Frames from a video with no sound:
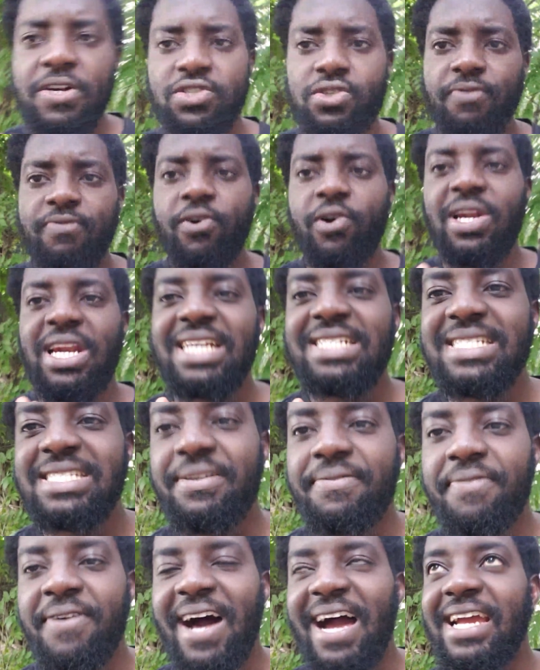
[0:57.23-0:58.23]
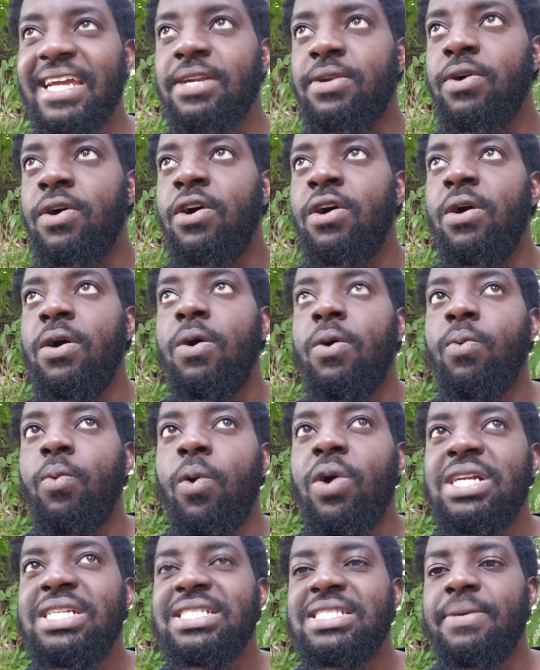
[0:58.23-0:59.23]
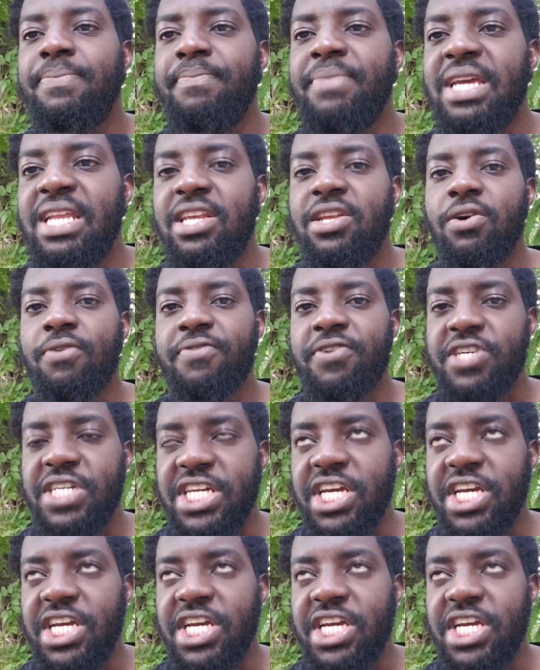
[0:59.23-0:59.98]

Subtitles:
First of all, let's define what is the meaning of